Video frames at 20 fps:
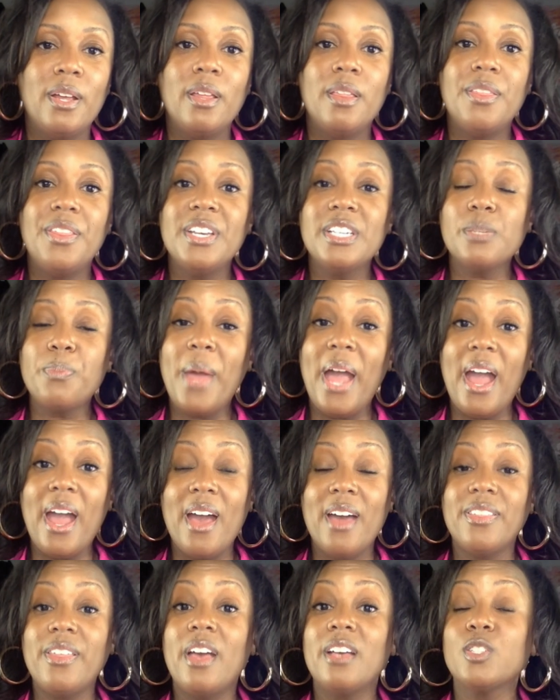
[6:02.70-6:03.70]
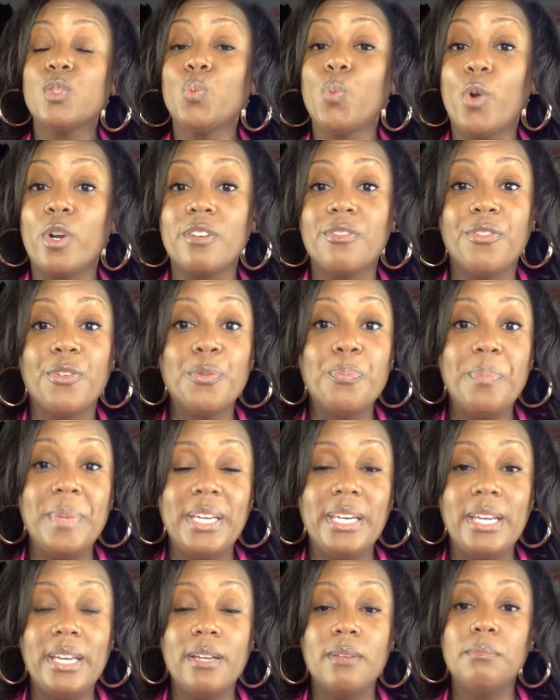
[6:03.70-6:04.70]
This path has worked for
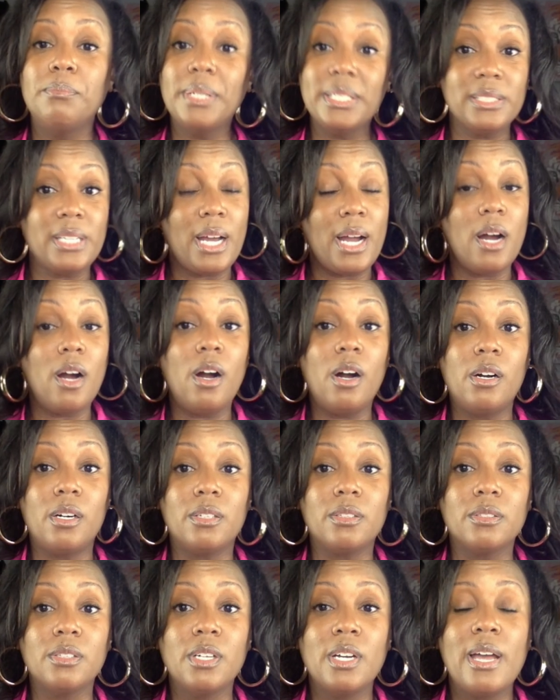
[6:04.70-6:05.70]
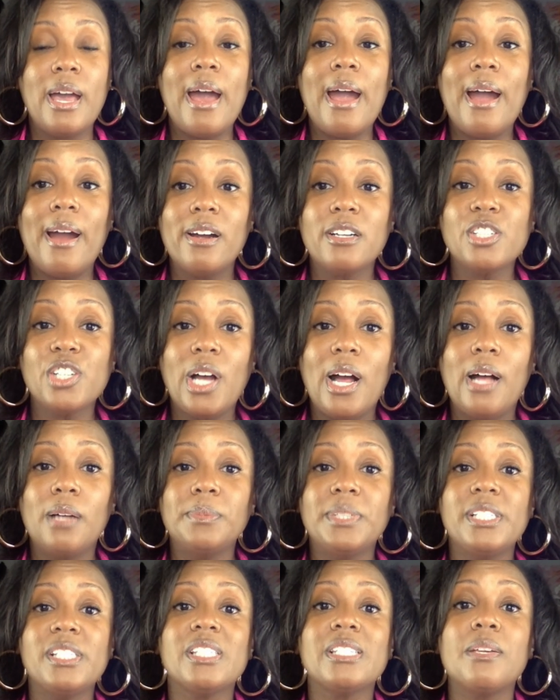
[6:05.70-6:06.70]
many, but not all. Our job
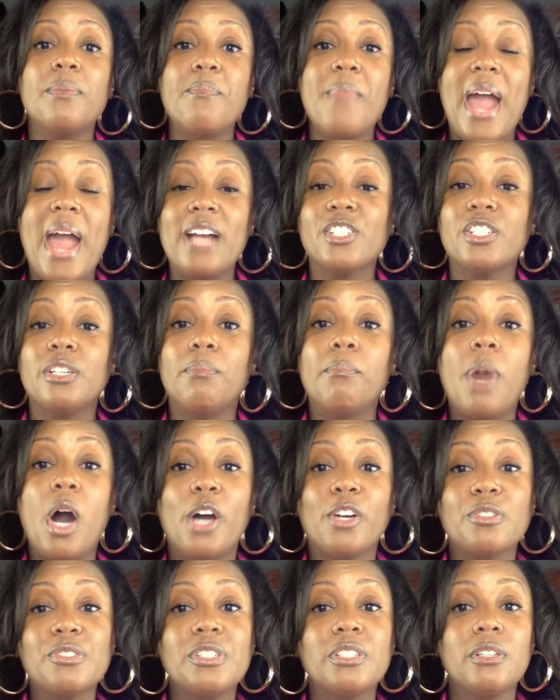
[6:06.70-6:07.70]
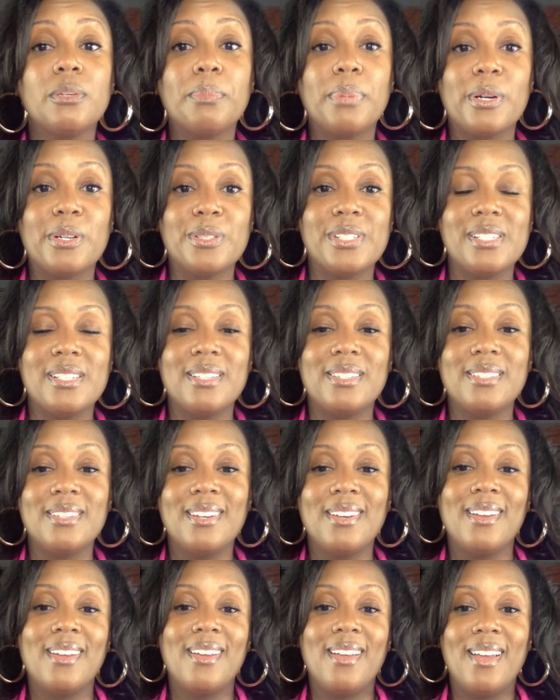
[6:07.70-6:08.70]
is to match the model to the person
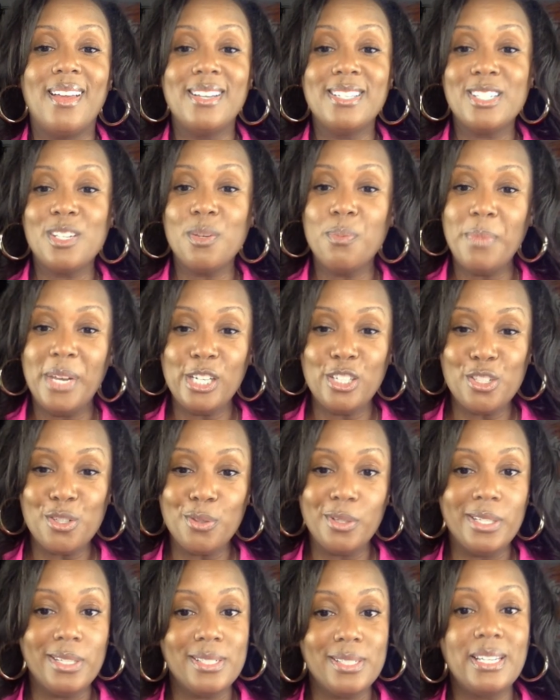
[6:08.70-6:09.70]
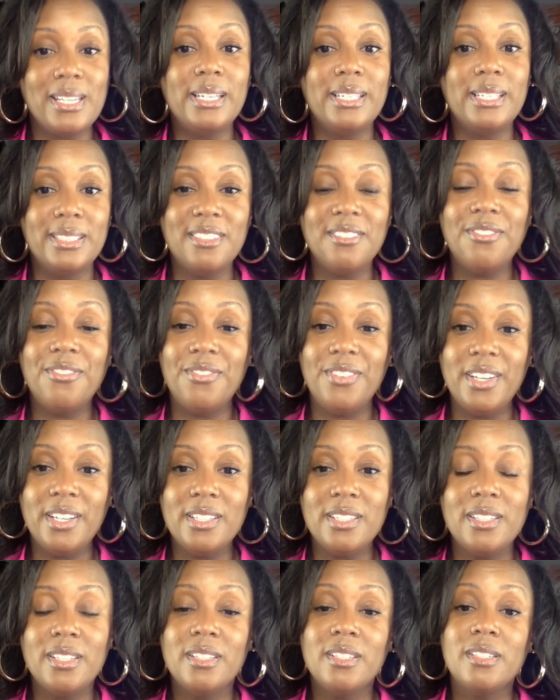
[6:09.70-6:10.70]
and to make sure it's a good
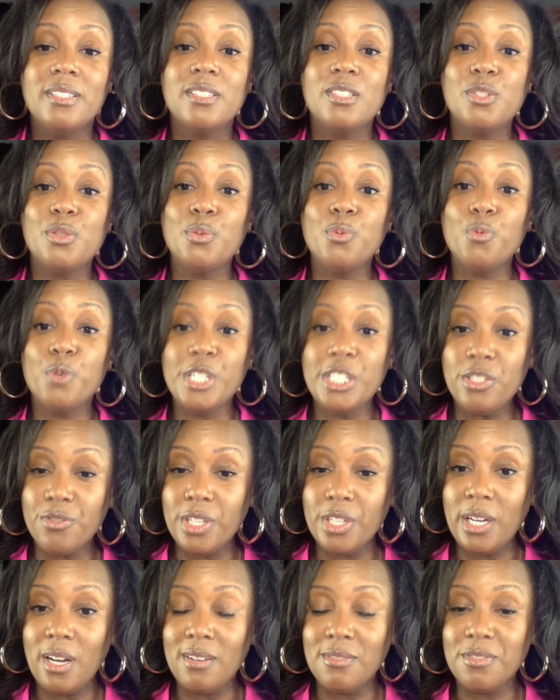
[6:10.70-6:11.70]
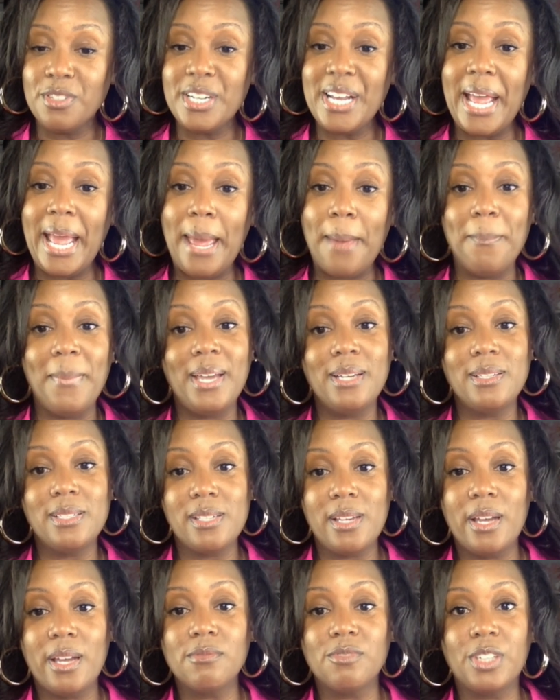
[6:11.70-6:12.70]
fit to reach recovery and
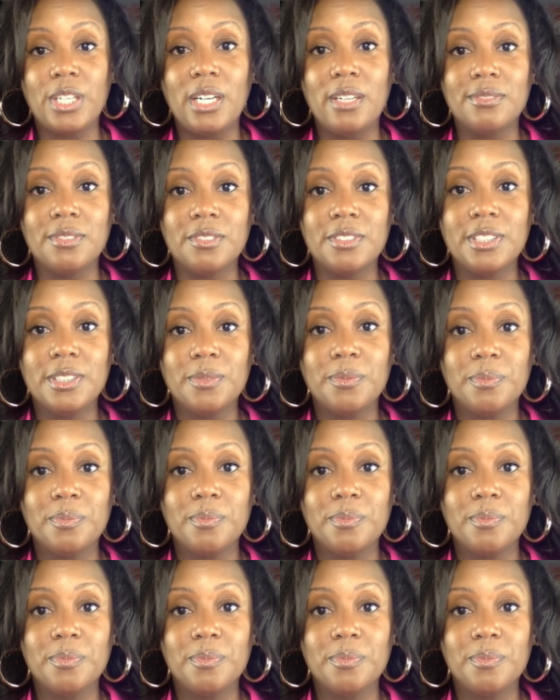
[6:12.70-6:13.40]
maintain recovery.